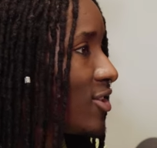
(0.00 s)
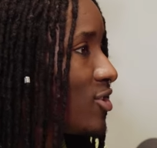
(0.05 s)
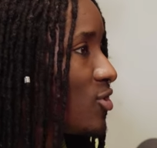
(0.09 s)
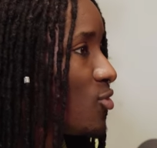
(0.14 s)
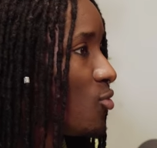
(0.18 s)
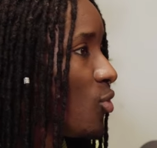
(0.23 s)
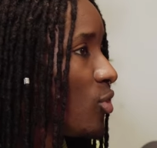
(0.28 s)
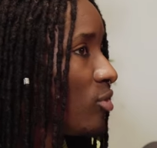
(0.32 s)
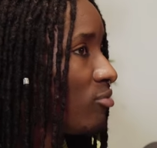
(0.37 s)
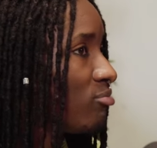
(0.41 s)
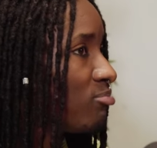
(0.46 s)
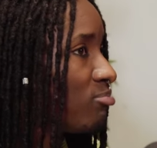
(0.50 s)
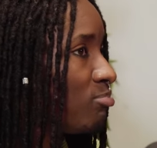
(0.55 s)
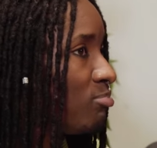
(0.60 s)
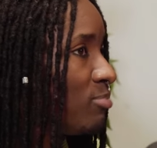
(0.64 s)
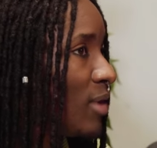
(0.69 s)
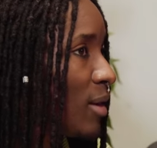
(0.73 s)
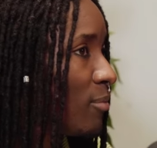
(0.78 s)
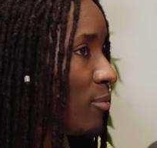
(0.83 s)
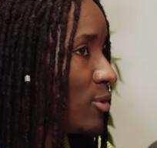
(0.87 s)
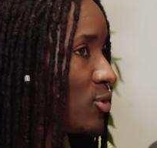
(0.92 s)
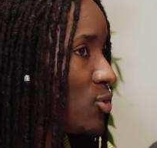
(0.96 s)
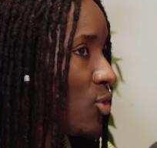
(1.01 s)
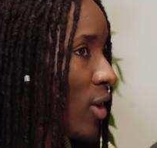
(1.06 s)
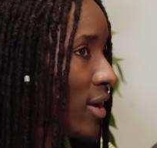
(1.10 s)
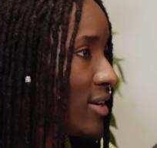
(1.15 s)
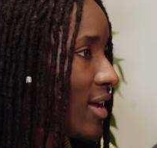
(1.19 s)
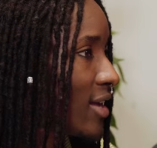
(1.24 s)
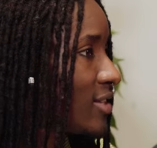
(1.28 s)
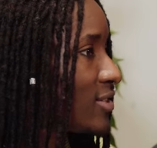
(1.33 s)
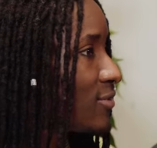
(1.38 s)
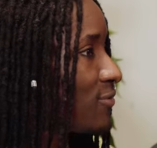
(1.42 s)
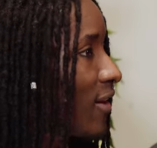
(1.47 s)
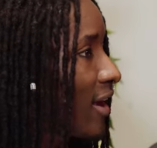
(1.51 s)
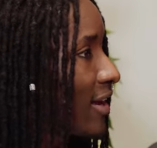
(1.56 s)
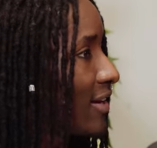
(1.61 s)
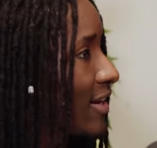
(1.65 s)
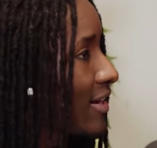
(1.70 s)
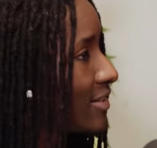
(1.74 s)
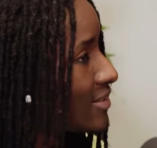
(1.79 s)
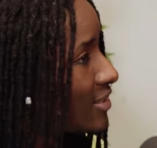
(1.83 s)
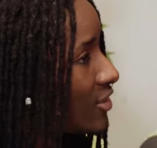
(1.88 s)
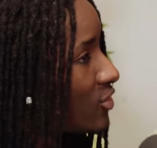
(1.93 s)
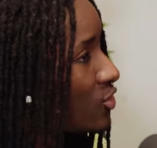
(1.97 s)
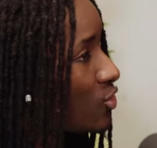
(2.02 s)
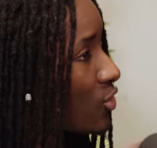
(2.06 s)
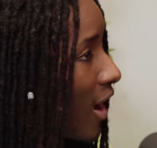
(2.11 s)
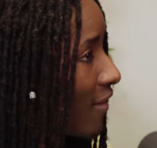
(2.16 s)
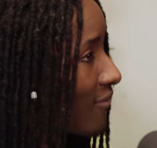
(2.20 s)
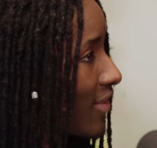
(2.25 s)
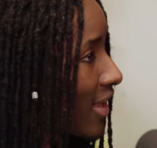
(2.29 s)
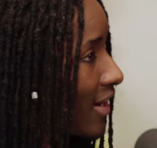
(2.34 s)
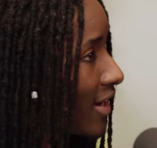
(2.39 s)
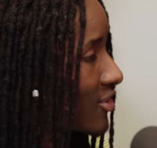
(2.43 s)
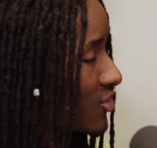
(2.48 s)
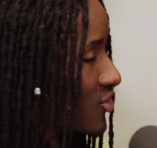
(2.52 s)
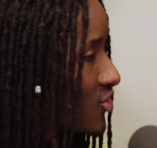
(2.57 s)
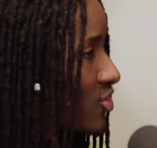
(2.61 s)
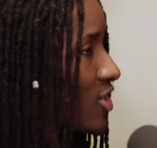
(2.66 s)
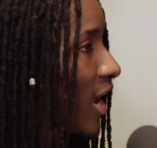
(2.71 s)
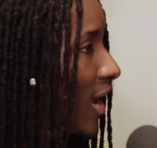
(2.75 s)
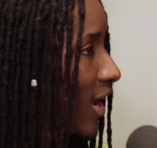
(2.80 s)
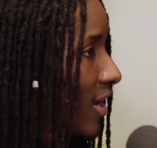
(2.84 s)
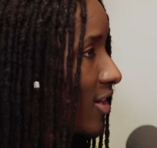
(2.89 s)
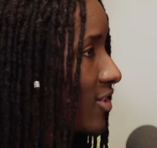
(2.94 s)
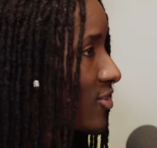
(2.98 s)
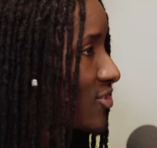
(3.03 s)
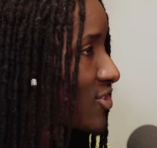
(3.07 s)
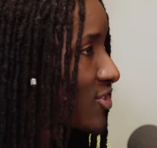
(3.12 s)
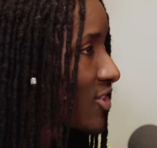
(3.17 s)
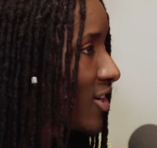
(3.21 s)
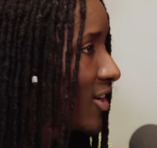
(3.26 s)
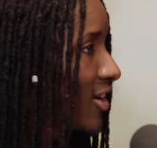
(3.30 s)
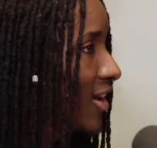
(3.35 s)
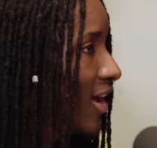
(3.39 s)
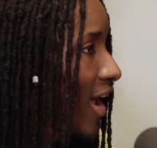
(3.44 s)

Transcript: You won't be able to identify it until you have that exchange. Mm.